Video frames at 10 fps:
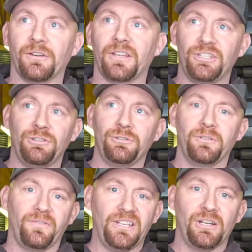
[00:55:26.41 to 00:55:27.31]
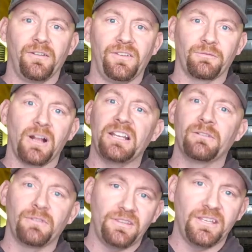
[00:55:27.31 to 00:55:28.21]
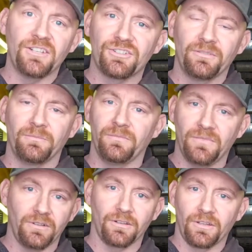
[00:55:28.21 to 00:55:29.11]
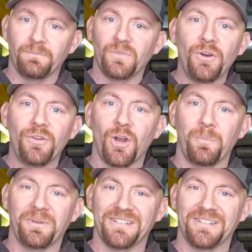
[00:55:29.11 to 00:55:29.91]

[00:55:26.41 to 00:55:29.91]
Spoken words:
Can you do a video of it running with the engine or the hood open?